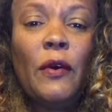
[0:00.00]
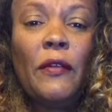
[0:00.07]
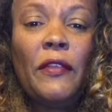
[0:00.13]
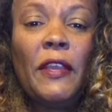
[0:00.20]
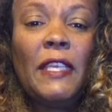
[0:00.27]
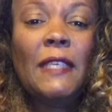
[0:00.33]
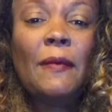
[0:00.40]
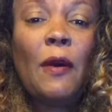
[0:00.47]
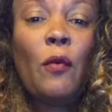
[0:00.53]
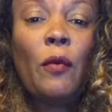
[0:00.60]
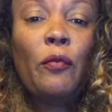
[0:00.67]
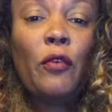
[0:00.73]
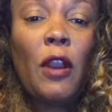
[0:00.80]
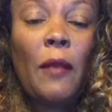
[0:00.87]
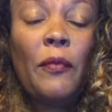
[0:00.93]
on things about
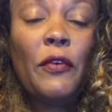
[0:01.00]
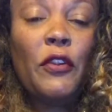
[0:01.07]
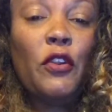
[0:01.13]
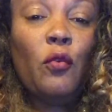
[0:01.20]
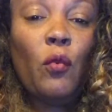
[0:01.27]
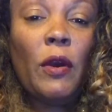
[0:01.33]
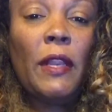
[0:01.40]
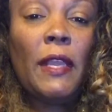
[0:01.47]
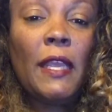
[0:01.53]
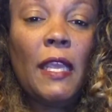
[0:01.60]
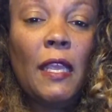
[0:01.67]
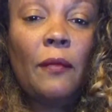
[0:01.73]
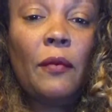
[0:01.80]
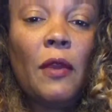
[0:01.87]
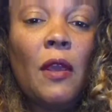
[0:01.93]
what property you want to
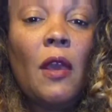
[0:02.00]
keep.